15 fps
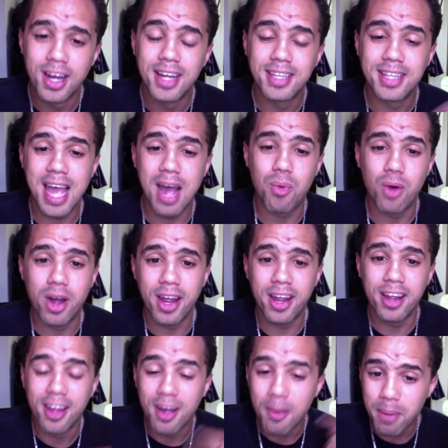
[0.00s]
That
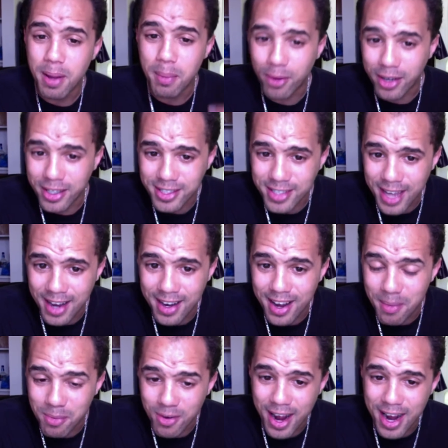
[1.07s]
way, people could sign
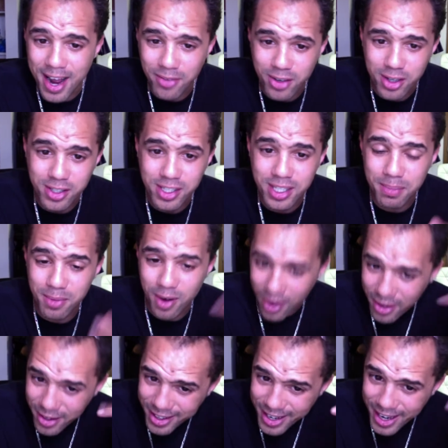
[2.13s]
up right after your seminar.
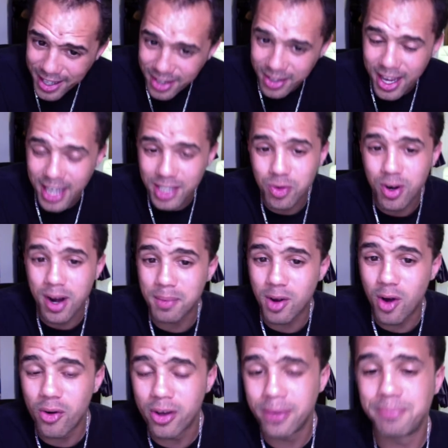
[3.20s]
You catch where I'm
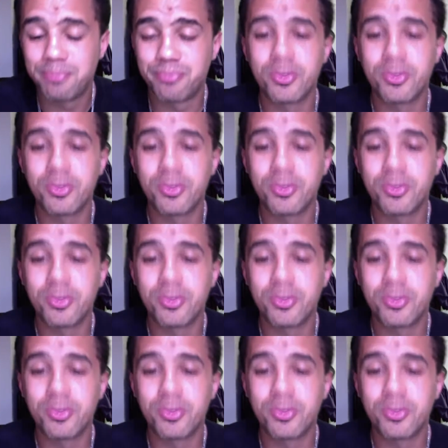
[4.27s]
going?